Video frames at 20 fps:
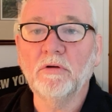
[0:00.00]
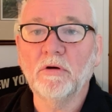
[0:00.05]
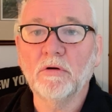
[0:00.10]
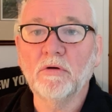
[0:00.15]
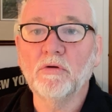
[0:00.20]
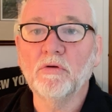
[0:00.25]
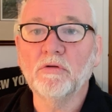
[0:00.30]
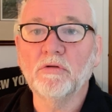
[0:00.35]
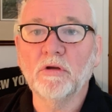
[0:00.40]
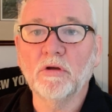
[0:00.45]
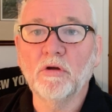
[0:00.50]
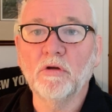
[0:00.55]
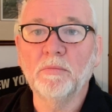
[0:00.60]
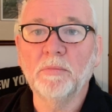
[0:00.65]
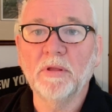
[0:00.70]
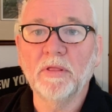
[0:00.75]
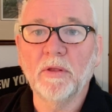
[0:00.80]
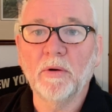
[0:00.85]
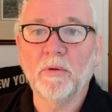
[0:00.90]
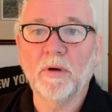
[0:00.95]
Of course, it could
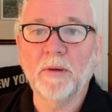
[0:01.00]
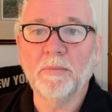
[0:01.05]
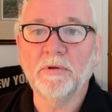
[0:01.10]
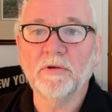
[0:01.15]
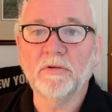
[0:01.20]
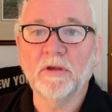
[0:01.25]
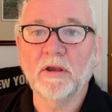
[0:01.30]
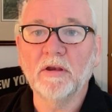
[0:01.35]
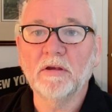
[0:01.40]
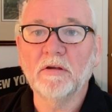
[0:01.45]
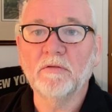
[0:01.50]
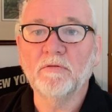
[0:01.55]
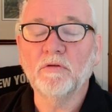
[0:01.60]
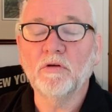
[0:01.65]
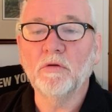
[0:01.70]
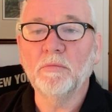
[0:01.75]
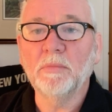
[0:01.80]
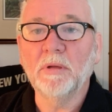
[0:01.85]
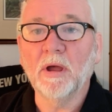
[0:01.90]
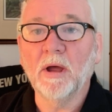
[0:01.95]
be their representative,
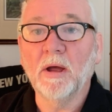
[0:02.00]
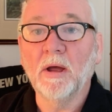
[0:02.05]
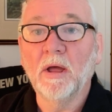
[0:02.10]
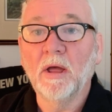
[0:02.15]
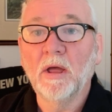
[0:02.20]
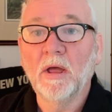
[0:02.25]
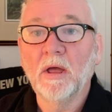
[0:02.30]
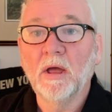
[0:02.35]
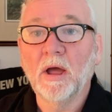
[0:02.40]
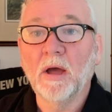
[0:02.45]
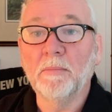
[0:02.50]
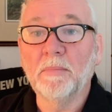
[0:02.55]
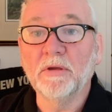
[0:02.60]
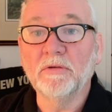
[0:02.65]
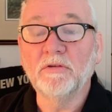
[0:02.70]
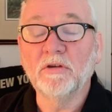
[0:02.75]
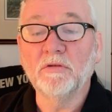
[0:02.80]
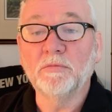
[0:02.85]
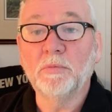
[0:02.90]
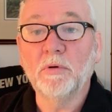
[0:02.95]
could be a
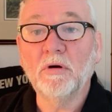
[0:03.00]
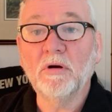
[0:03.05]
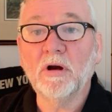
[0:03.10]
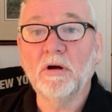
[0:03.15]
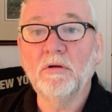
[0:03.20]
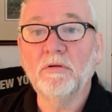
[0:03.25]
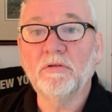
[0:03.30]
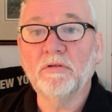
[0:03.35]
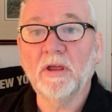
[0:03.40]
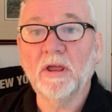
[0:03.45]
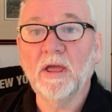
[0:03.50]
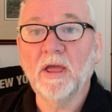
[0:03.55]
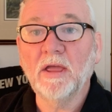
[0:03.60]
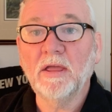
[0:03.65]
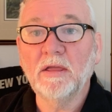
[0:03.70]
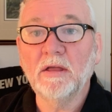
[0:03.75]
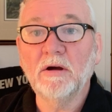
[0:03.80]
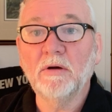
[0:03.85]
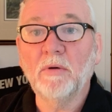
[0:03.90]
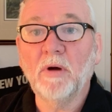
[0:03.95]
business broker who's saying, "Hey,
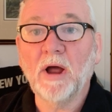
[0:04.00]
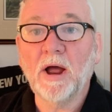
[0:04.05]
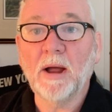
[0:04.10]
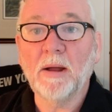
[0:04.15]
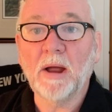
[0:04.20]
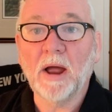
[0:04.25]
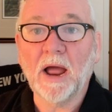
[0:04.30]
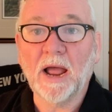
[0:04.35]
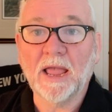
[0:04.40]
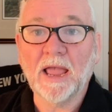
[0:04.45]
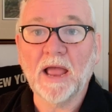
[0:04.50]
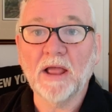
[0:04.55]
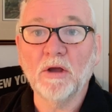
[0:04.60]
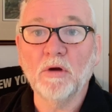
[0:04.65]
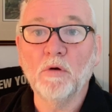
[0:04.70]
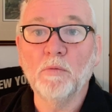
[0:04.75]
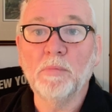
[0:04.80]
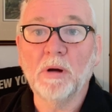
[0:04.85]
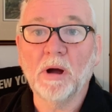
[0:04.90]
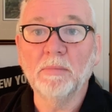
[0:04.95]
you know what, I can't
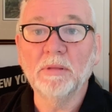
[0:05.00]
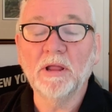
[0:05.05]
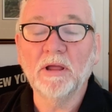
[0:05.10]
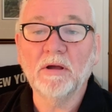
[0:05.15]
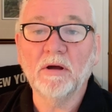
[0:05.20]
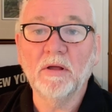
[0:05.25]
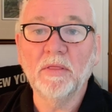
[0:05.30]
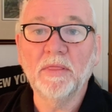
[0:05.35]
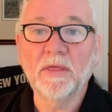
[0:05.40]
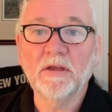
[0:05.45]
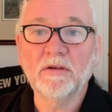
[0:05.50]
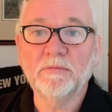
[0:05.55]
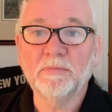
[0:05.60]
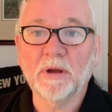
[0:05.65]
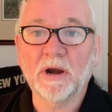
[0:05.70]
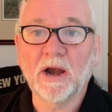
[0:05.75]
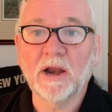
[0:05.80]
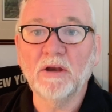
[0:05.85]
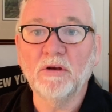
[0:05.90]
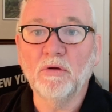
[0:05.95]
go public on this,
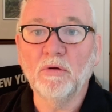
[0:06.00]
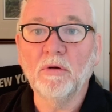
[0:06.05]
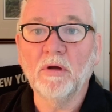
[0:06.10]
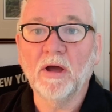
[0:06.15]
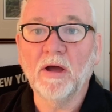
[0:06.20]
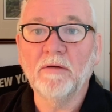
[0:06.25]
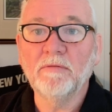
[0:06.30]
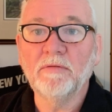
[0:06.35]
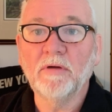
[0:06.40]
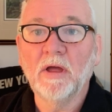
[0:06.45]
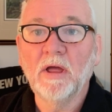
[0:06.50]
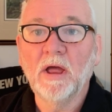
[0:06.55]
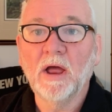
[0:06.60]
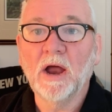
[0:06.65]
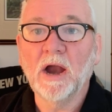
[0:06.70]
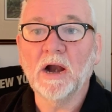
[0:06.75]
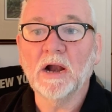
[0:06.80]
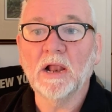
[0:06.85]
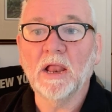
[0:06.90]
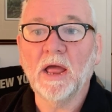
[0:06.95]
but I do have
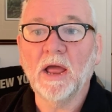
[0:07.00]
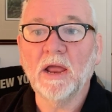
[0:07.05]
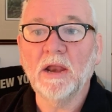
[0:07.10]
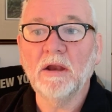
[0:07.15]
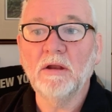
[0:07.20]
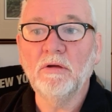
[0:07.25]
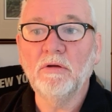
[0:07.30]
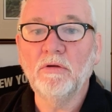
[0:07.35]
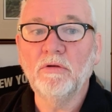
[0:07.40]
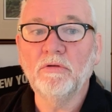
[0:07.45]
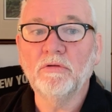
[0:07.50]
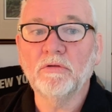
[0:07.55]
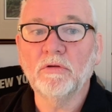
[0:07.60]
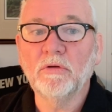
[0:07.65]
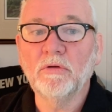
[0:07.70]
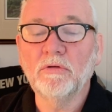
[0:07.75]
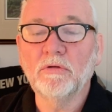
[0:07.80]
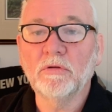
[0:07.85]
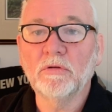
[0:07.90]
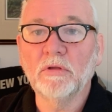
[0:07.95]
a client who's
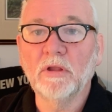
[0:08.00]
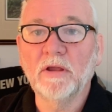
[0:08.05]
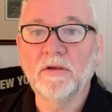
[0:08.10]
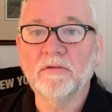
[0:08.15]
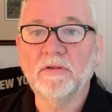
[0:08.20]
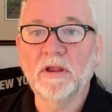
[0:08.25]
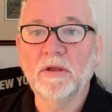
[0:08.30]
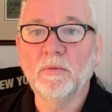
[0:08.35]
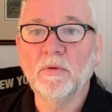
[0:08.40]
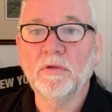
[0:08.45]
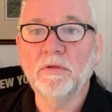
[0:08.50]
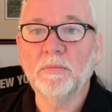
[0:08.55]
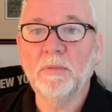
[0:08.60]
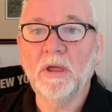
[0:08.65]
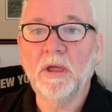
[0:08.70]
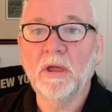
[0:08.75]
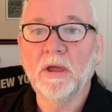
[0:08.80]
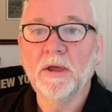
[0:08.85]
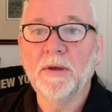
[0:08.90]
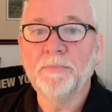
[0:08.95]
listing with
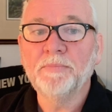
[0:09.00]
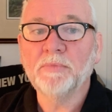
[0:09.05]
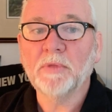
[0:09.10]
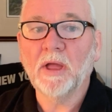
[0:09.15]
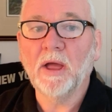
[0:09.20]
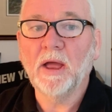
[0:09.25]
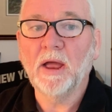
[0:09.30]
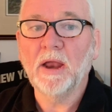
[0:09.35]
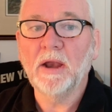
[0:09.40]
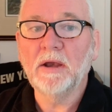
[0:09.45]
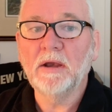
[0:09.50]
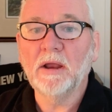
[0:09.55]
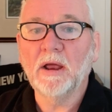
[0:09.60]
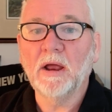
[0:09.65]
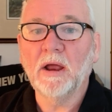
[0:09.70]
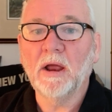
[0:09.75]
me, and